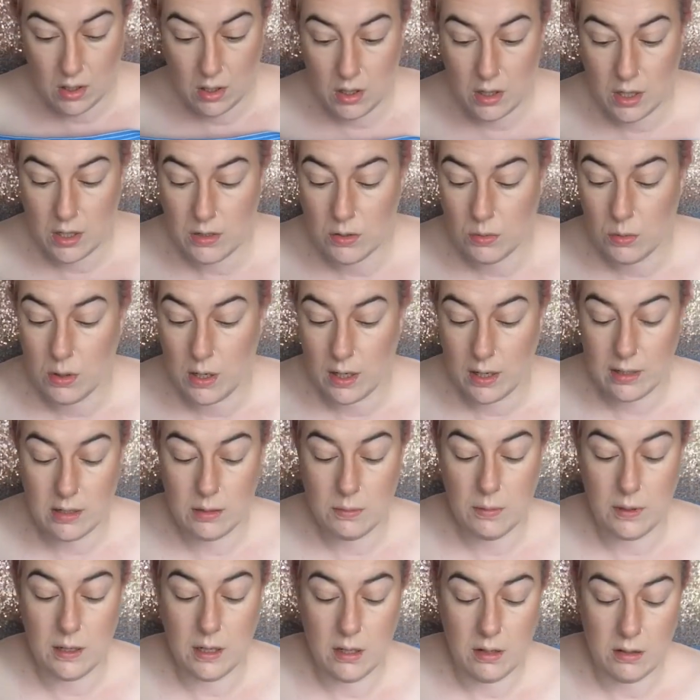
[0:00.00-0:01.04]
I don't like to
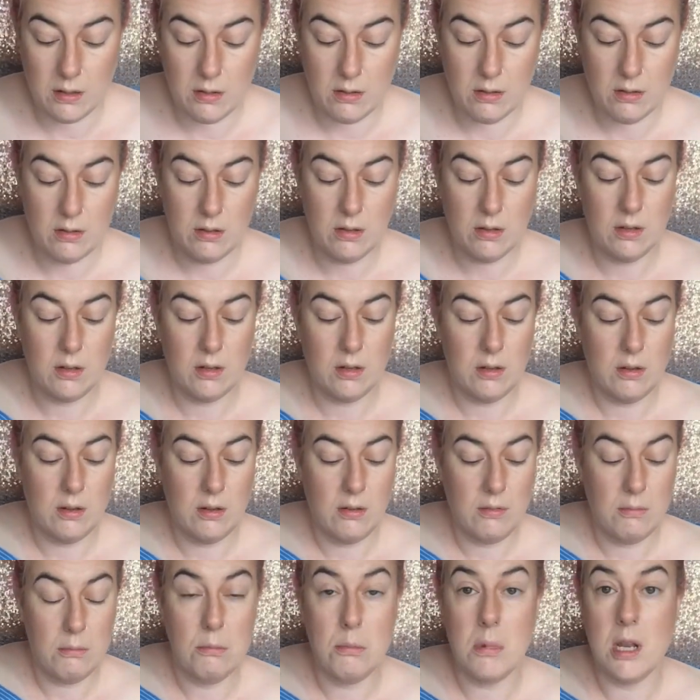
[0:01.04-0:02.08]
be
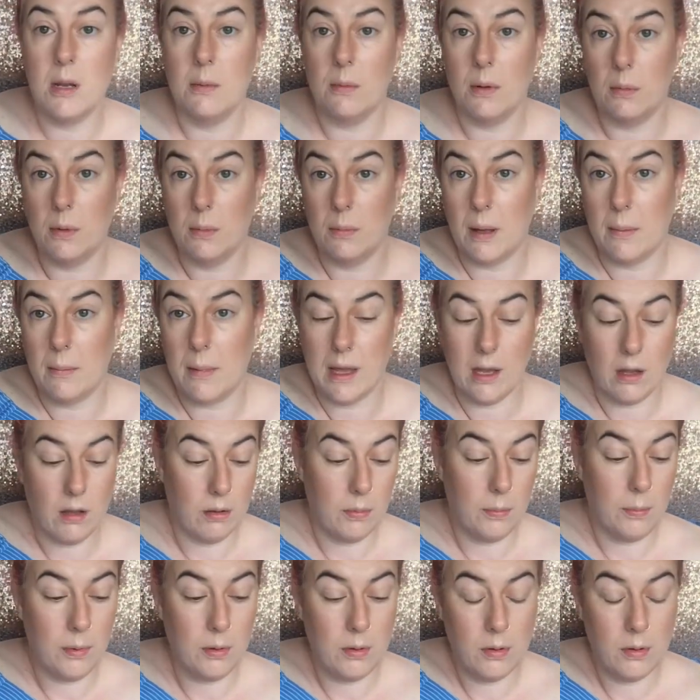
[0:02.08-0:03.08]
minimal with my makeup.